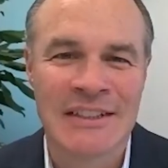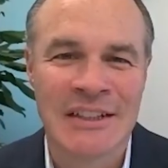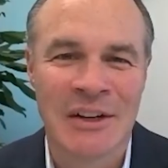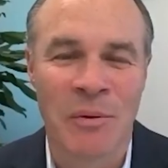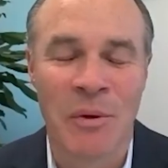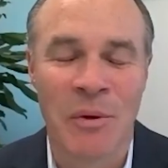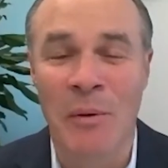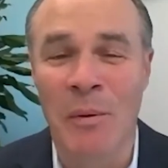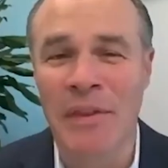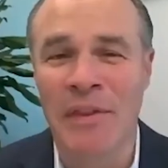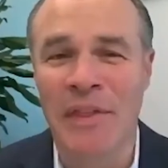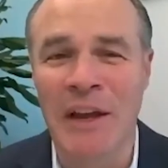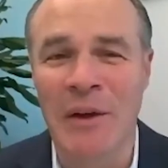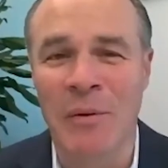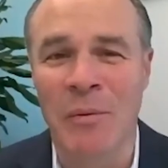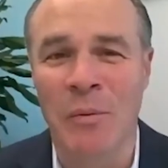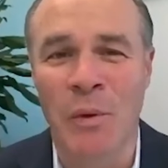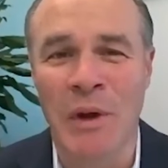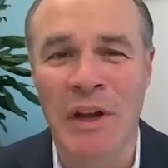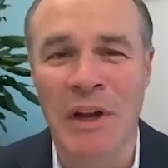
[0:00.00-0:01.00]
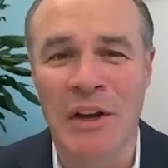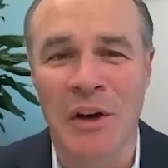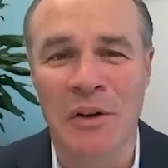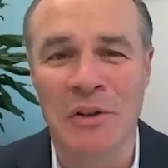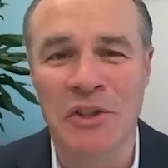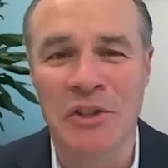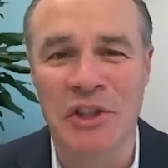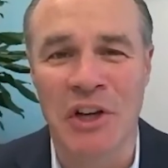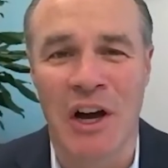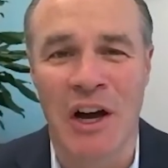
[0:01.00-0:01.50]
Well, one thing we know,
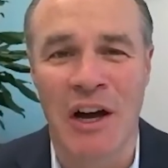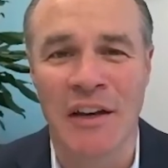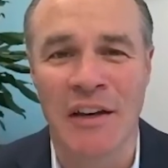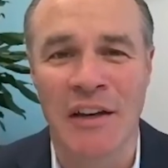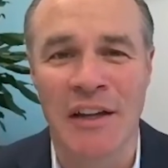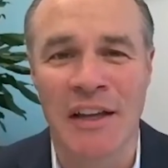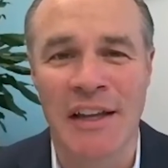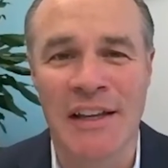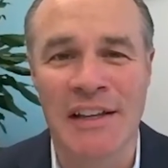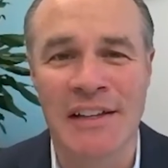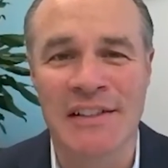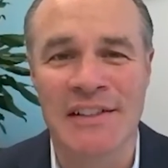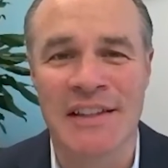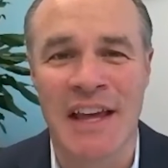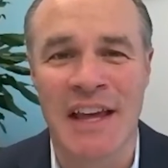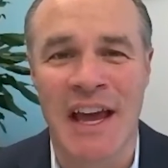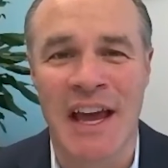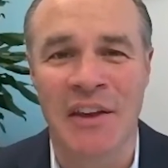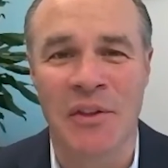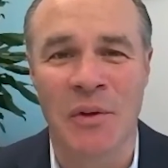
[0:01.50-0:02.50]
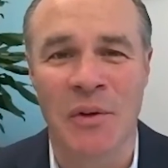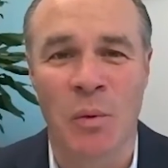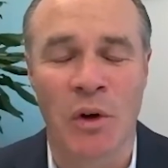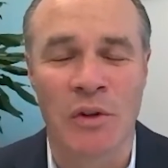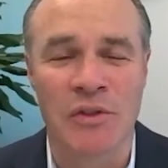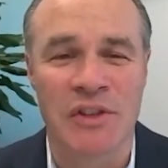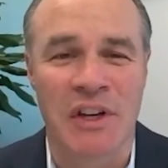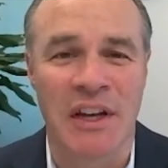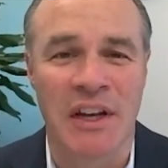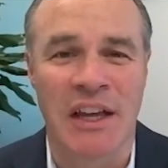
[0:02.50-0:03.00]
Sean, is that the
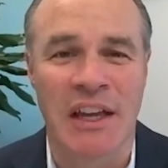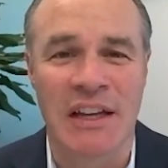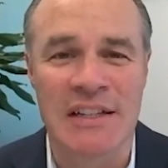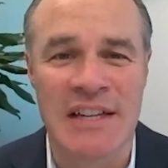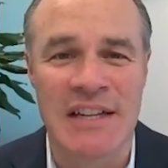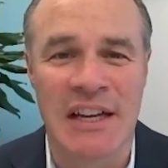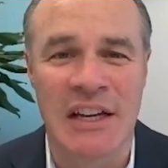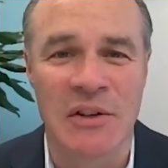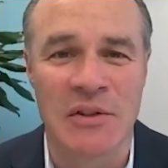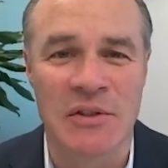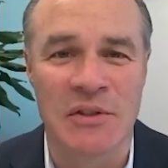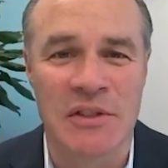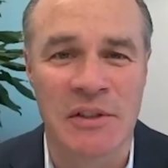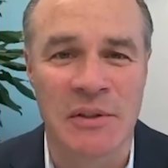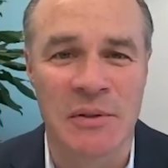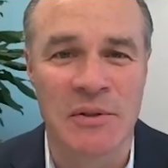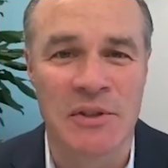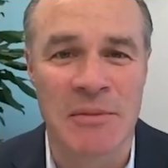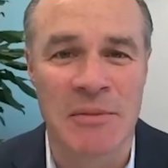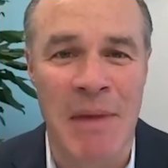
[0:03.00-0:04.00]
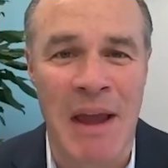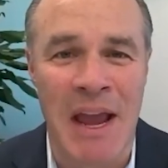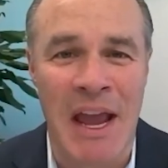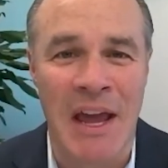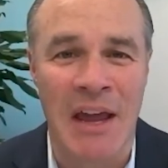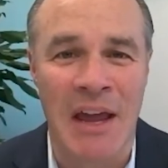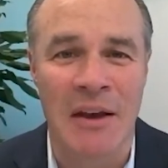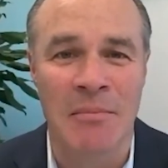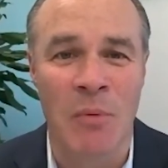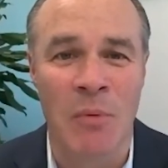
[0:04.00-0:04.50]
world's going to continue to
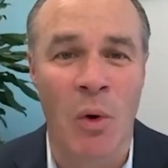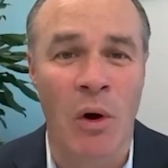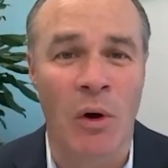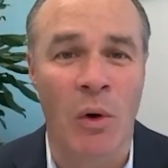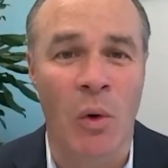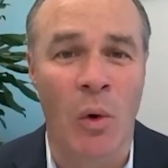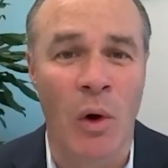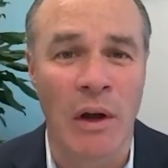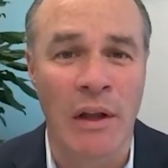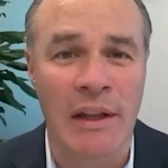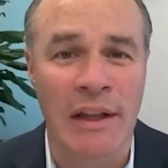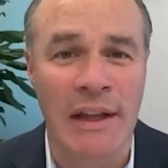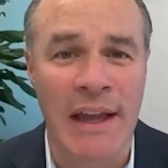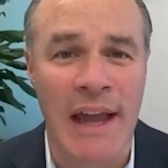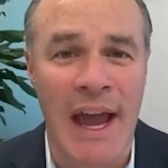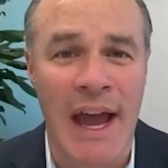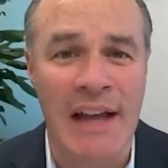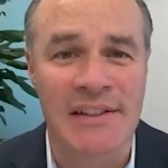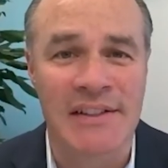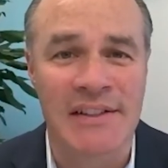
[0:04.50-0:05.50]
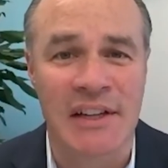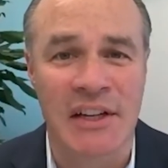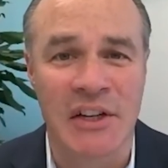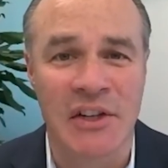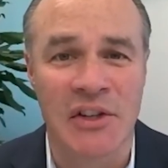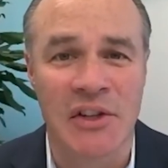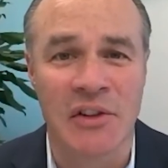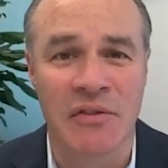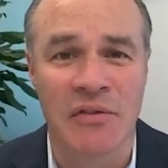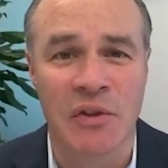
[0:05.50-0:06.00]
demand more oil and gas
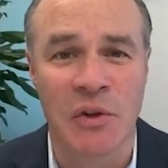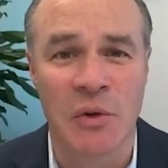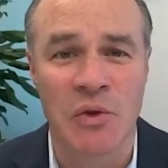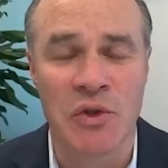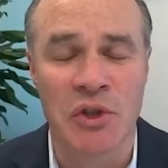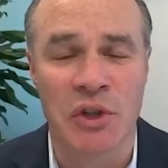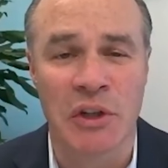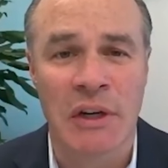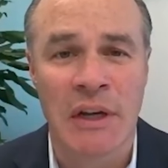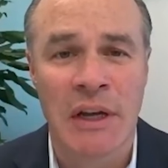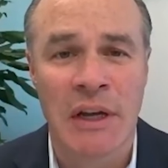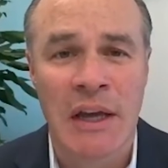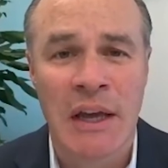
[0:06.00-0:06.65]
into the future.